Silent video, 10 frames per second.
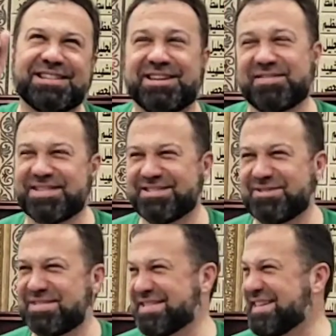in heaven.
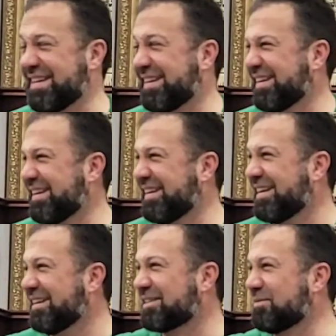No money.
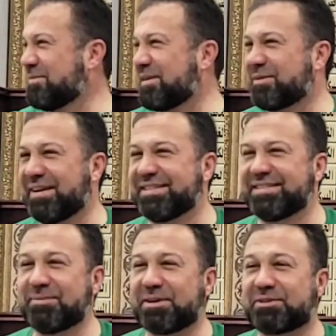Top number one.
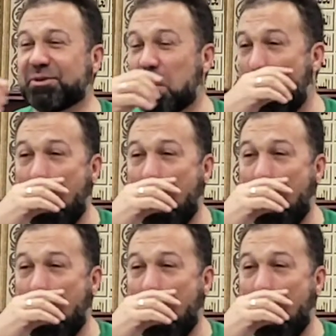Number two.